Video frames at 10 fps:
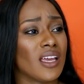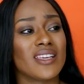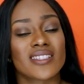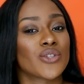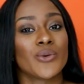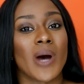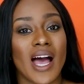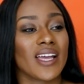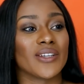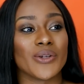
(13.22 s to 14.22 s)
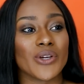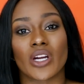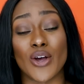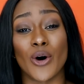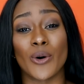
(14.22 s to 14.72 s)
it's too hot in New York.
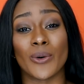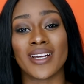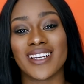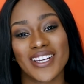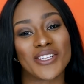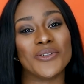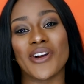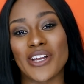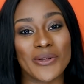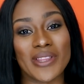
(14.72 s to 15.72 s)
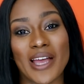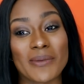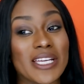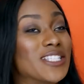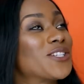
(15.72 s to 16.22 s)
So you already know what that
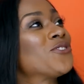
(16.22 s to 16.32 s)
means.